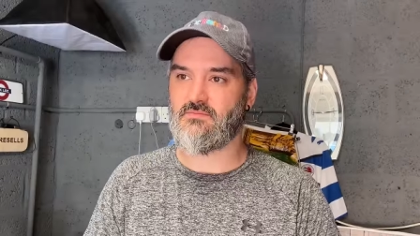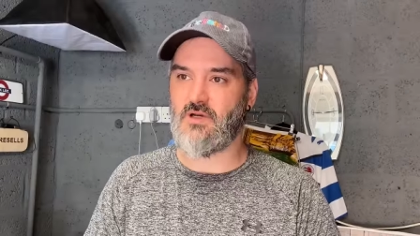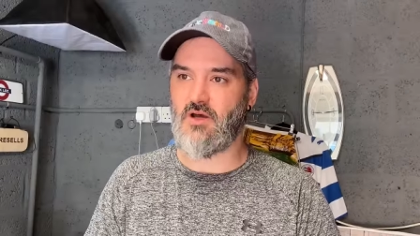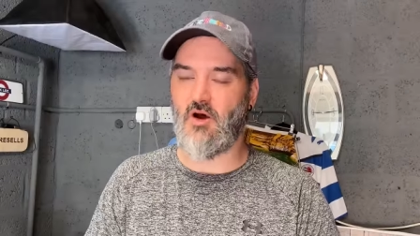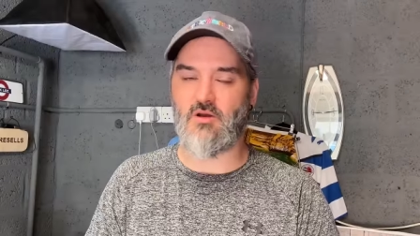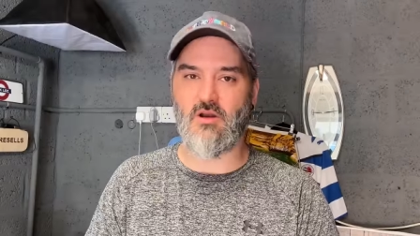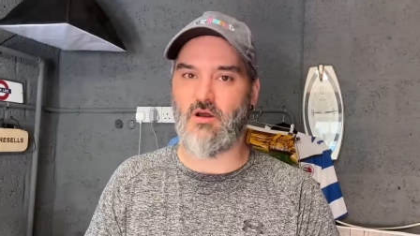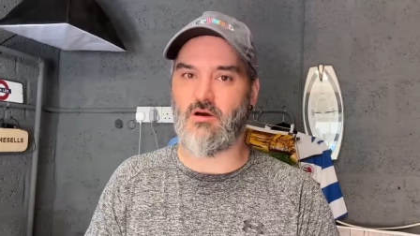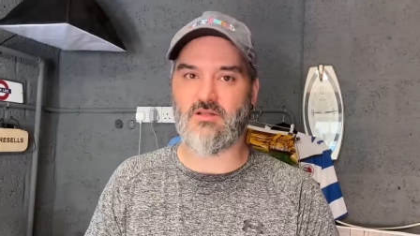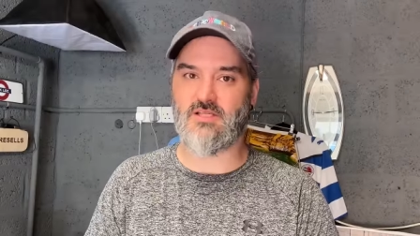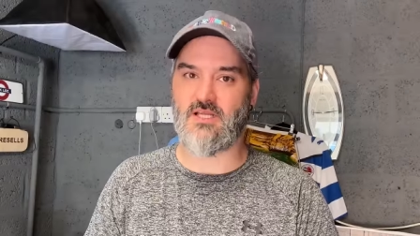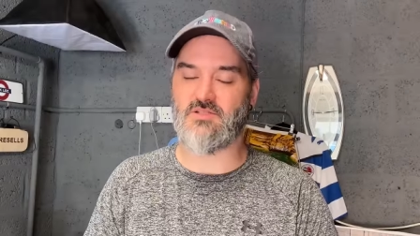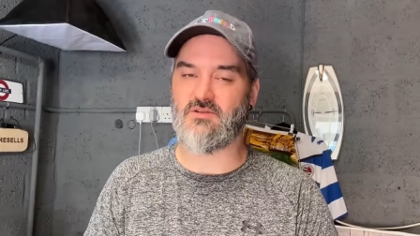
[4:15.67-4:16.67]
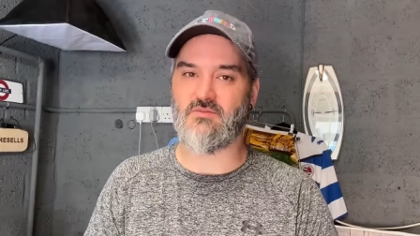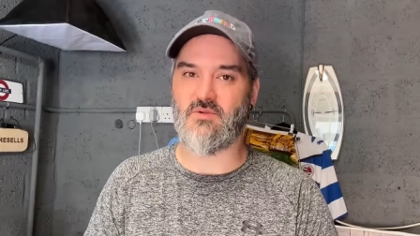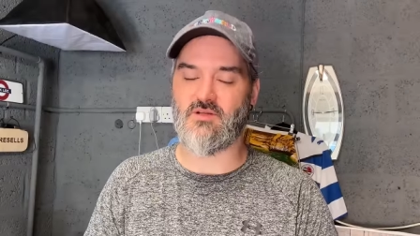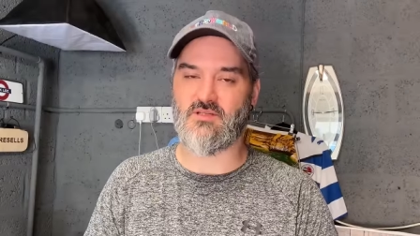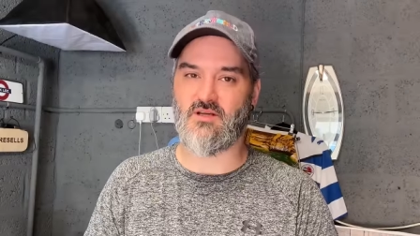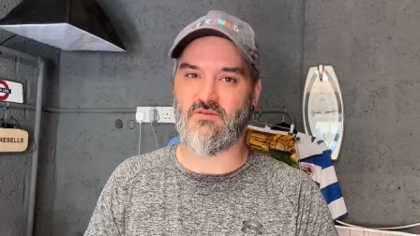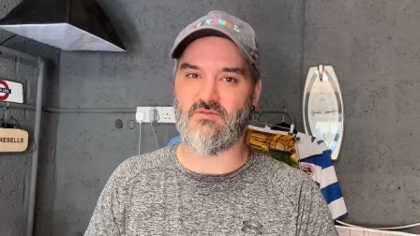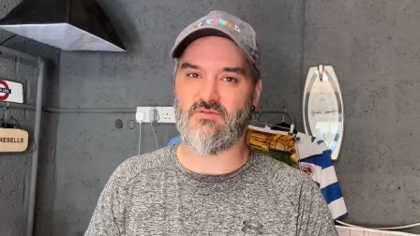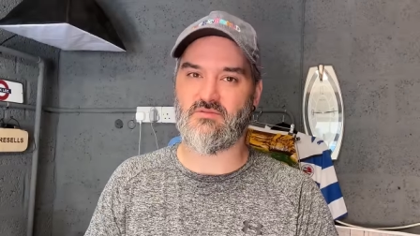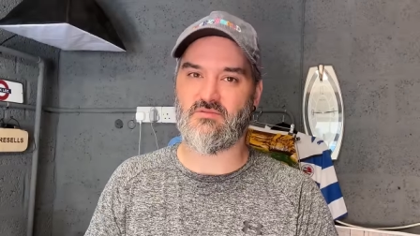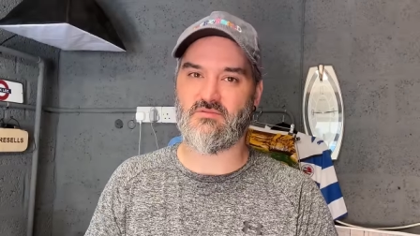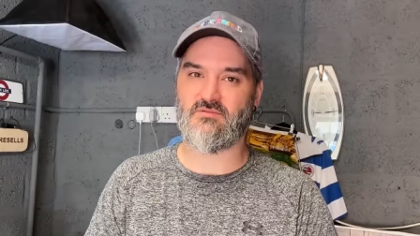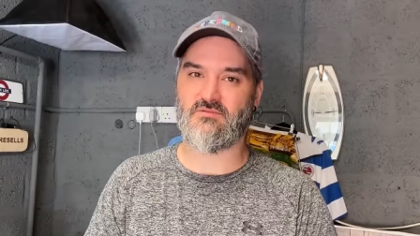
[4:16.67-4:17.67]
I don't like censoring myself.
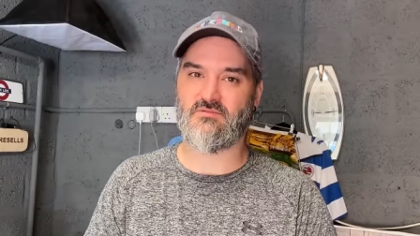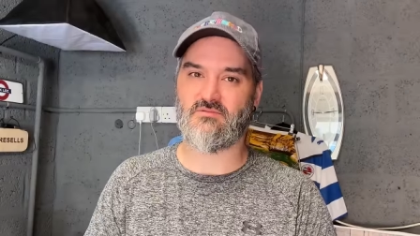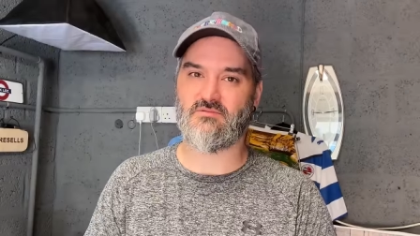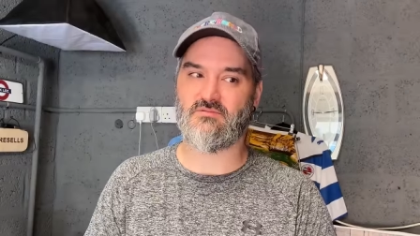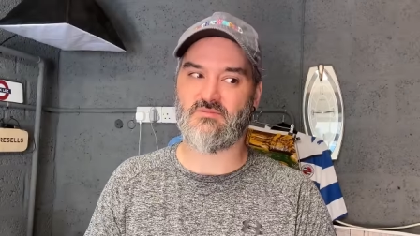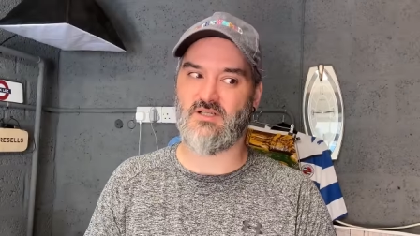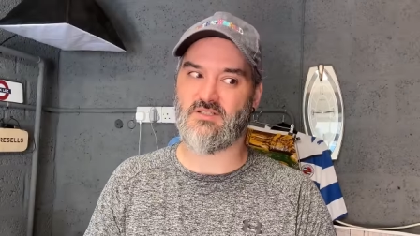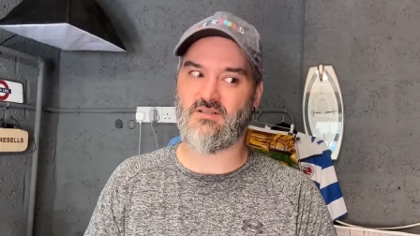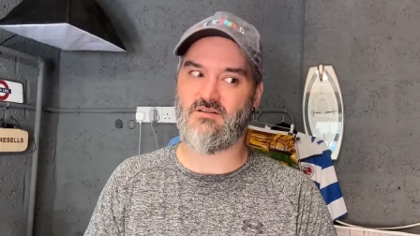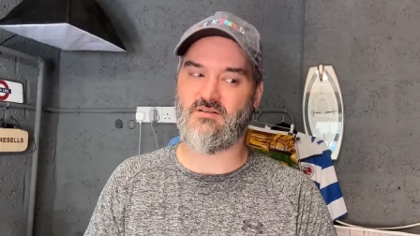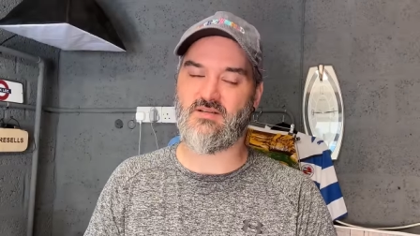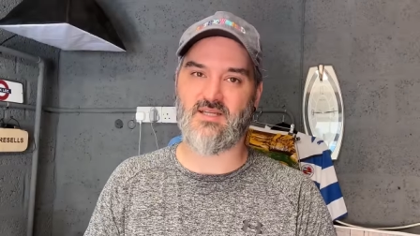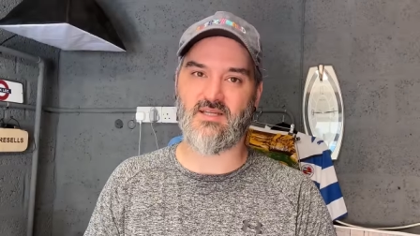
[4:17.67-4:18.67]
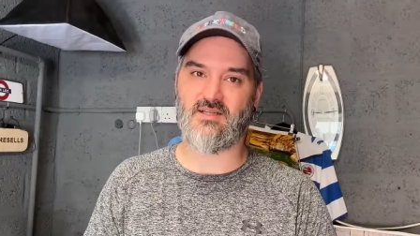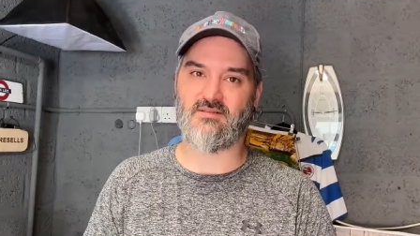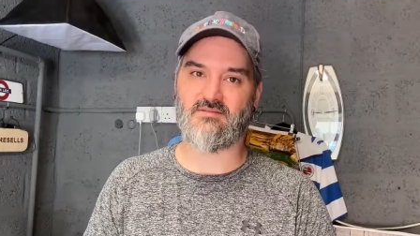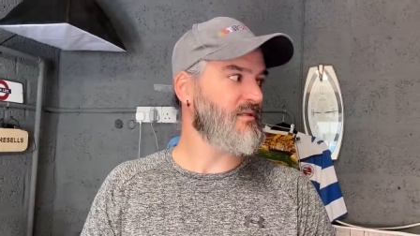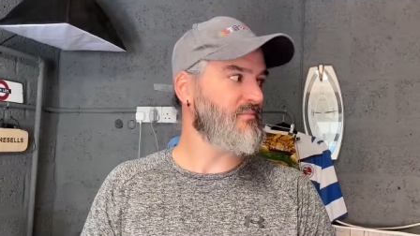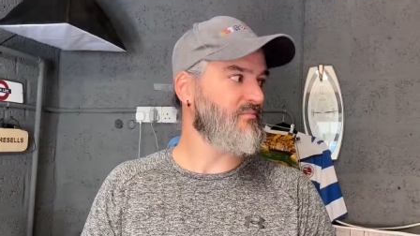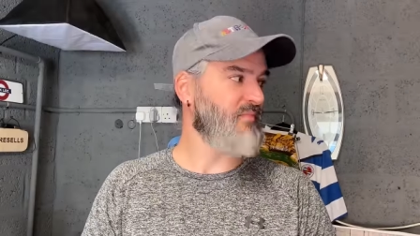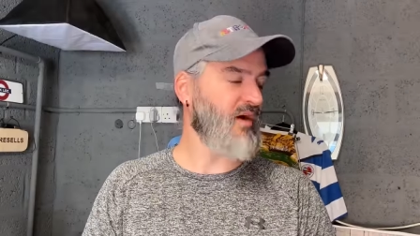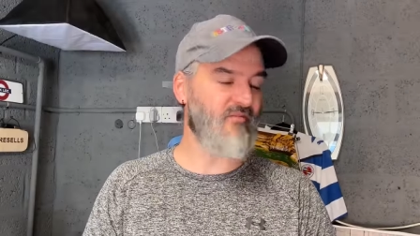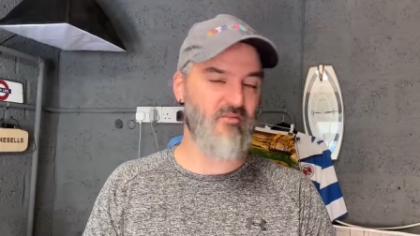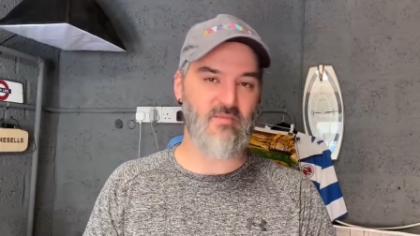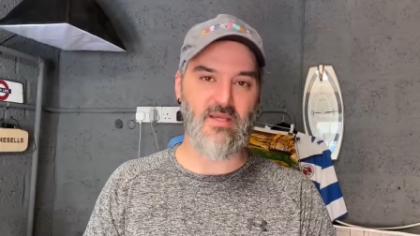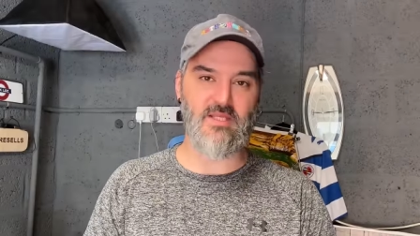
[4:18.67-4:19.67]
I don't like it. But
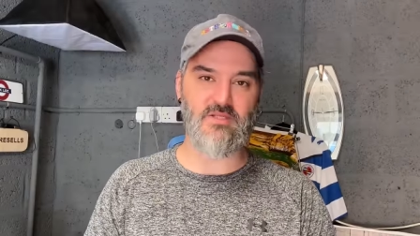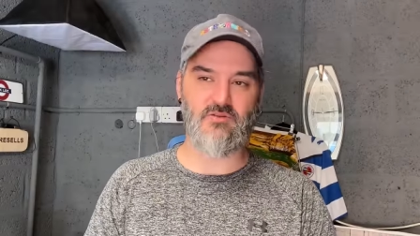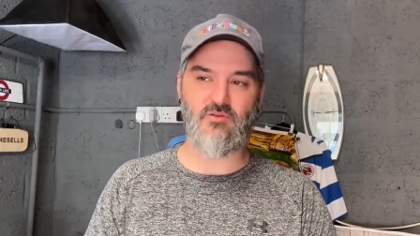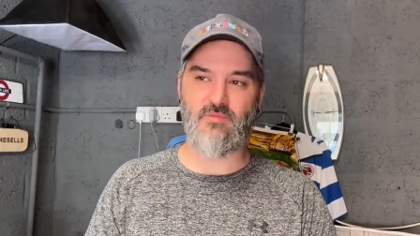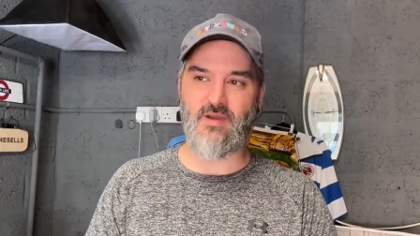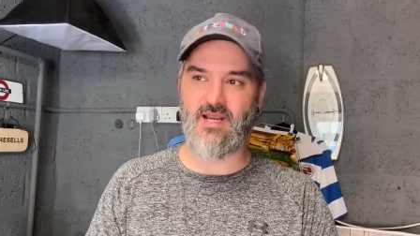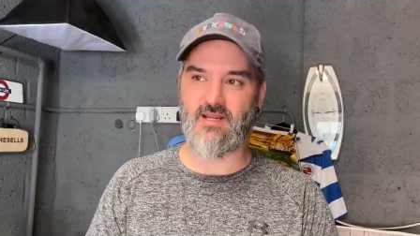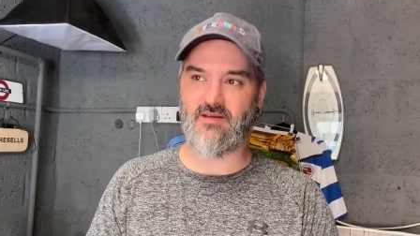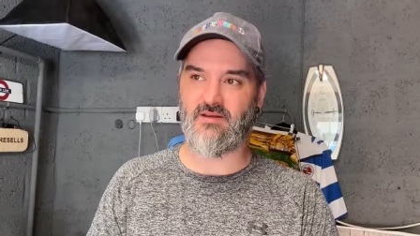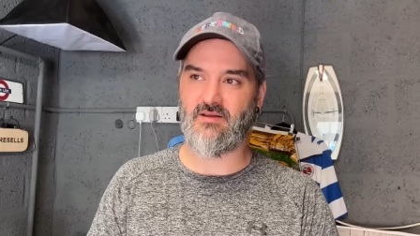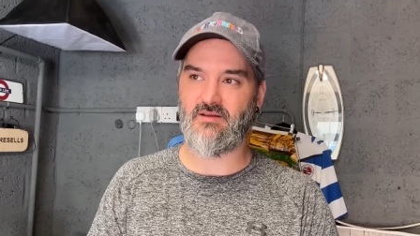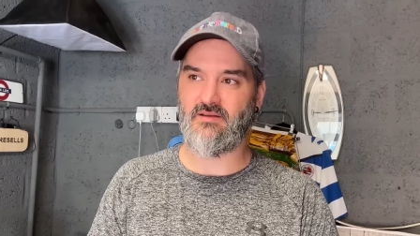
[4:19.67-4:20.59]
for me to remain